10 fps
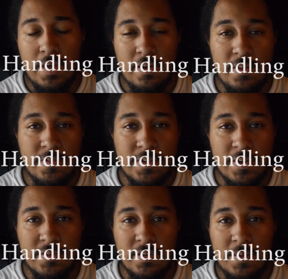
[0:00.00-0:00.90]
and in this
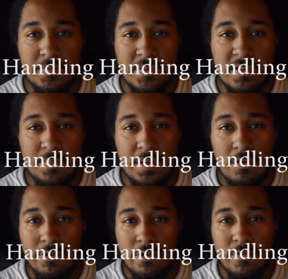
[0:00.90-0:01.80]
section I'm just going to be
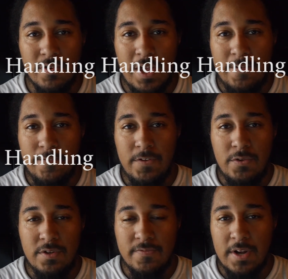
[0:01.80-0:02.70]
going over a
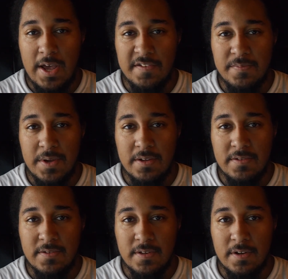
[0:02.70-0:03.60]
few different aspects,